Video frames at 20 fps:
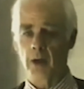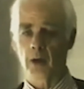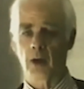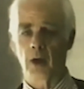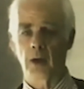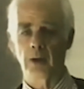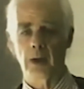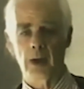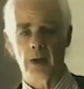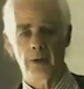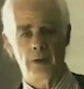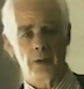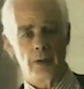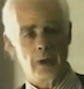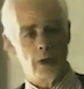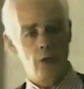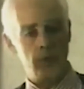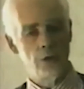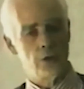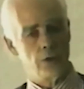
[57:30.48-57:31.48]
now gone down to
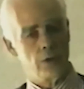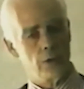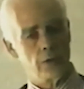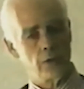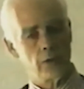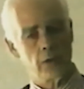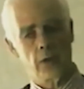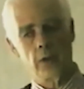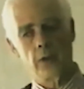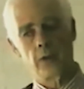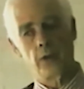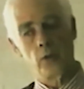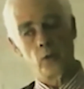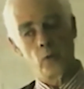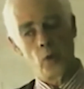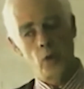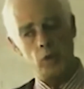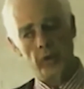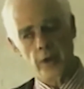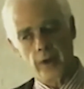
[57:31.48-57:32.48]
the oceans, and to the
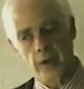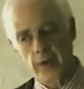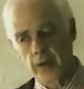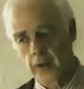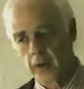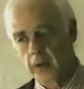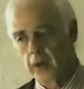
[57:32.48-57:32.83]
water.